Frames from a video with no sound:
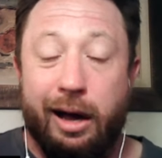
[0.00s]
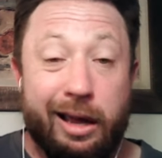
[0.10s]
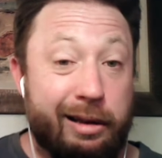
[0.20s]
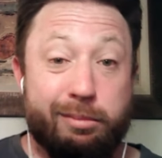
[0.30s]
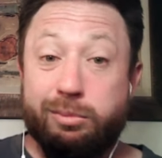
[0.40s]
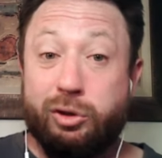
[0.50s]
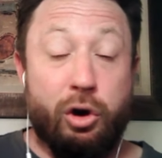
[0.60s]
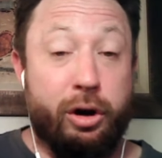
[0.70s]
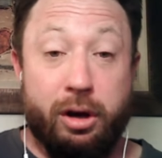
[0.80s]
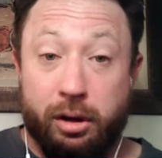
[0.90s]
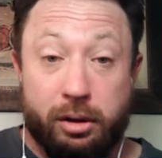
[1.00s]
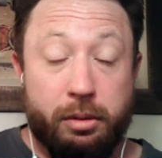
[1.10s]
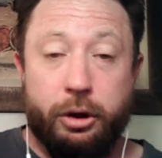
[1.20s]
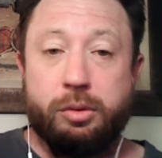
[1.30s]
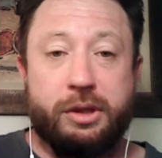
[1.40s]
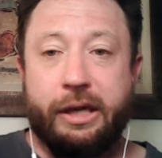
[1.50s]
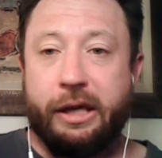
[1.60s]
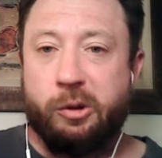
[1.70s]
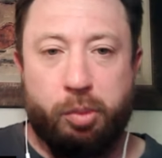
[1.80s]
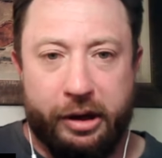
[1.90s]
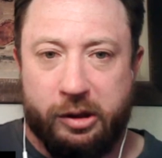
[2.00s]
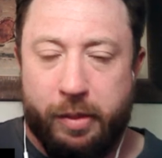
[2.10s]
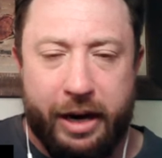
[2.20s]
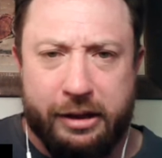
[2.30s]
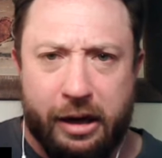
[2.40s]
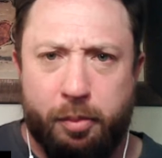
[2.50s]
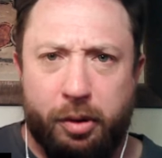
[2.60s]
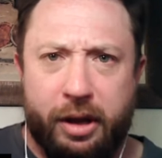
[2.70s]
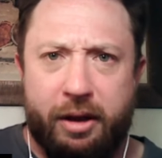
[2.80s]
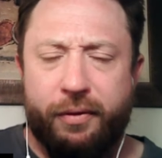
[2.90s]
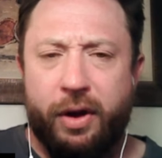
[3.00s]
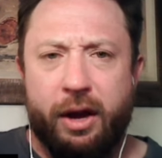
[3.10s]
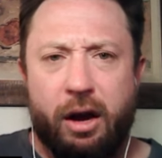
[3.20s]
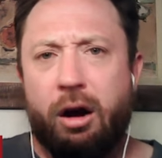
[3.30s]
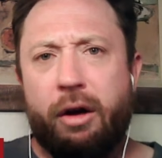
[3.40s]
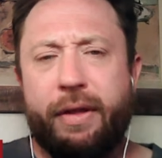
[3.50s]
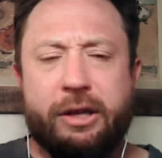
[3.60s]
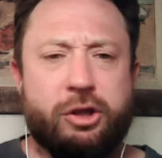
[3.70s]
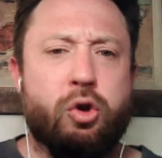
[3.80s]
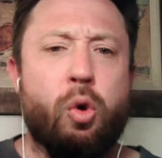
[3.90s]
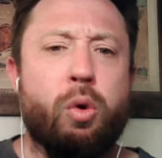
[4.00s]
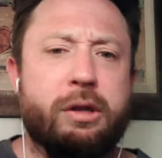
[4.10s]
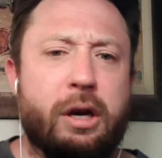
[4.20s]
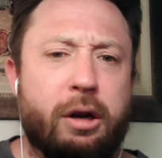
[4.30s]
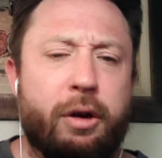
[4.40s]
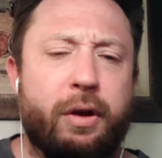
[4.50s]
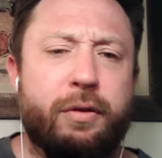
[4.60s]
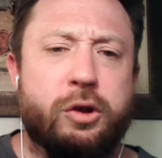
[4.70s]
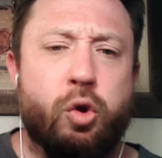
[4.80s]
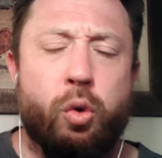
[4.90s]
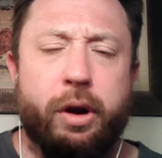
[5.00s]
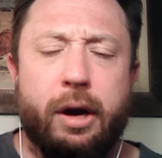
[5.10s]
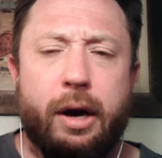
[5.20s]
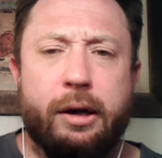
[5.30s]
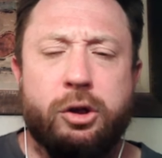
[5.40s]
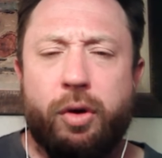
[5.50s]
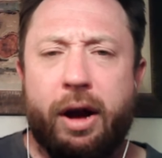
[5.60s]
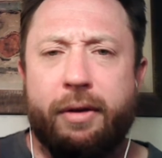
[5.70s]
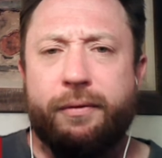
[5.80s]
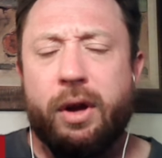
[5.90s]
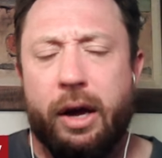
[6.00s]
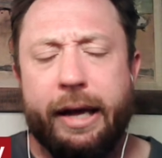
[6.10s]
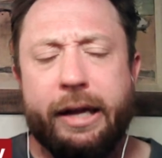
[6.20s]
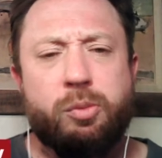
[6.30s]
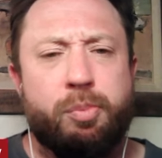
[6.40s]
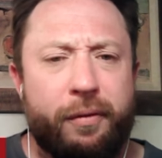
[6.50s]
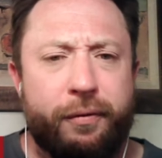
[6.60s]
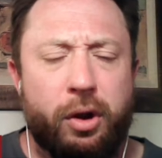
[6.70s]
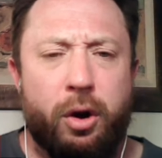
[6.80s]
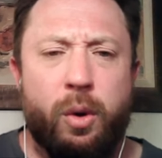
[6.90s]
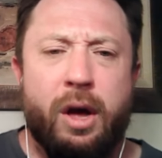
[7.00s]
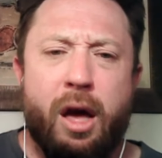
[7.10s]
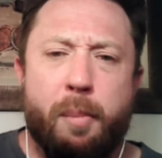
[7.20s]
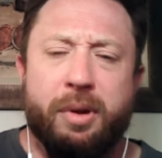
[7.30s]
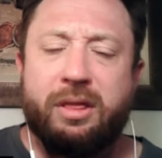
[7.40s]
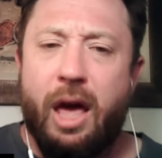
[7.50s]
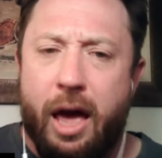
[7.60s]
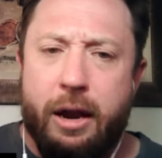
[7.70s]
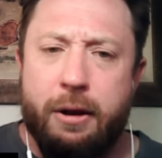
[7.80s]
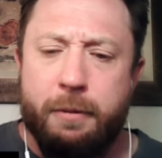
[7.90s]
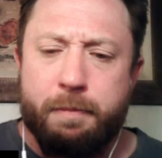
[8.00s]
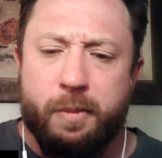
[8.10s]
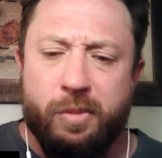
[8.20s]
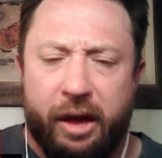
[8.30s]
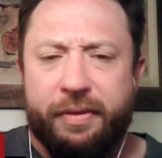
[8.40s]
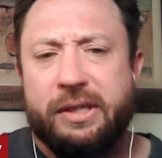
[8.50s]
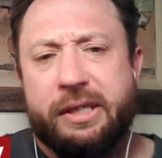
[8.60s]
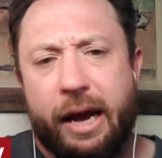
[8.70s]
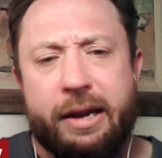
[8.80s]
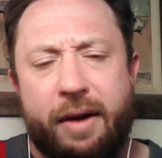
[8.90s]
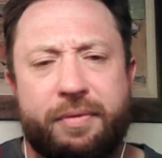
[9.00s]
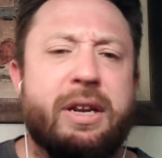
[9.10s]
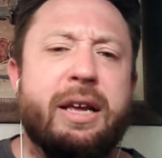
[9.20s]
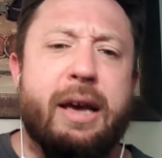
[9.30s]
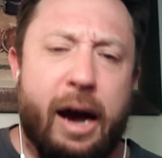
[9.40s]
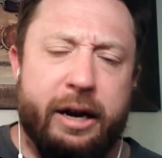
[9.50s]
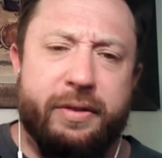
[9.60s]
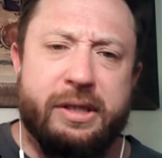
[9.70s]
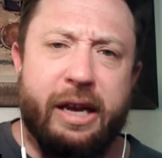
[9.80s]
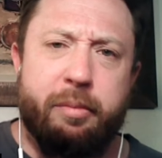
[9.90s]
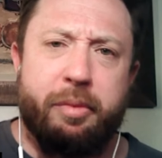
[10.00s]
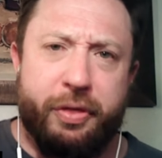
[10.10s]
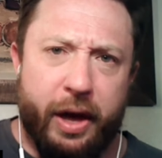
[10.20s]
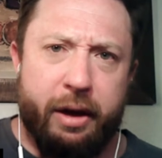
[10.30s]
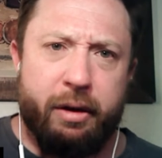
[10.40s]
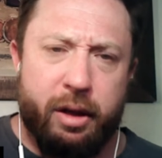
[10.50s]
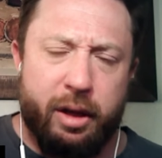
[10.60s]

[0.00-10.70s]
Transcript: It took... you know, 6+ minutes, I believe, on that scoring drive against Buffalo. But then in the second half, they did kind of the same thing.